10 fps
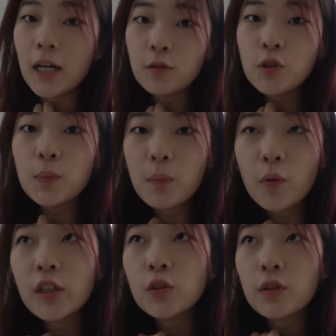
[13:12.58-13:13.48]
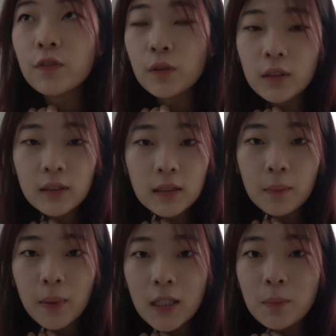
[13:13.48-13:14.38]
I used to be more into filters in the
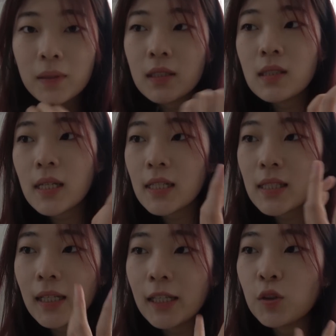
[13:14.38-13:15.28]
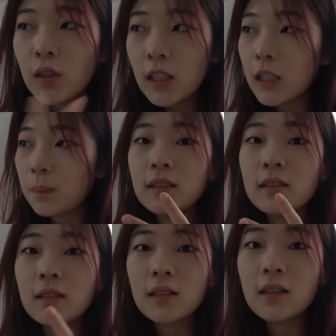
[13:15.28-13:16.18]
past, but these days I like to keep
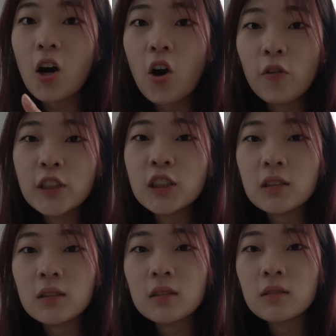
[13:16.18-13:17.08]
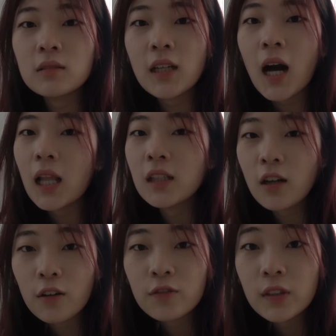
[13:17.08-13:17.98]
the original color
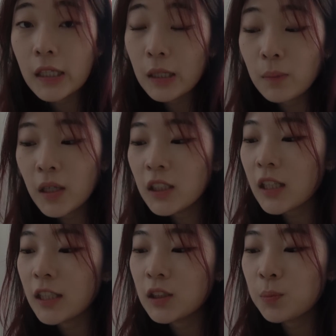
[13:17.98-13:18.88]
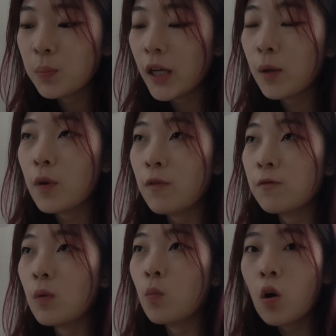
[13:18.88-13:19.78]
of the image. I just play with
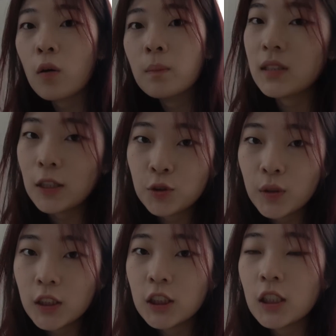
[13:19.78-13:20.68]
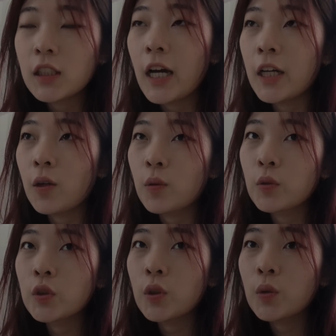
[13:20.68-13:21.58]
the warm saturation and
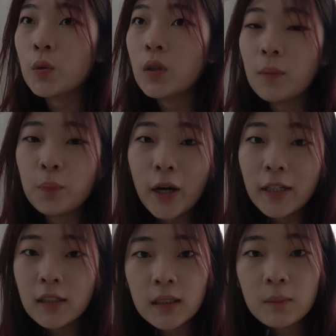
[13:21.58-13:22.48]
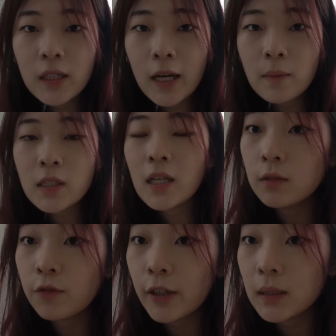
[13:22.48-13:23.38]
also the brightness sometimes.
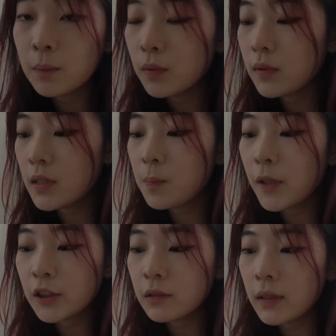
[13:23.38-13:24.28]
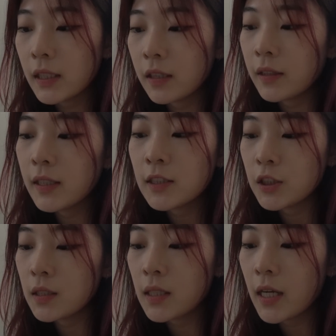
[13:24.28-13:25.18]
For example, this picture right here is
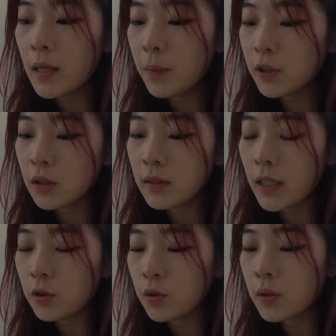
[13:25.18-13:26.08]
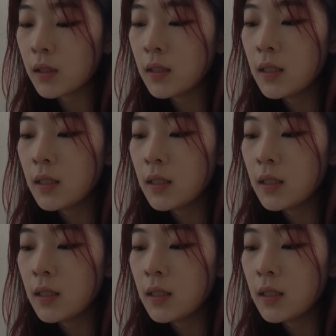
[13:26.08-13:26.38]
just a picture that I took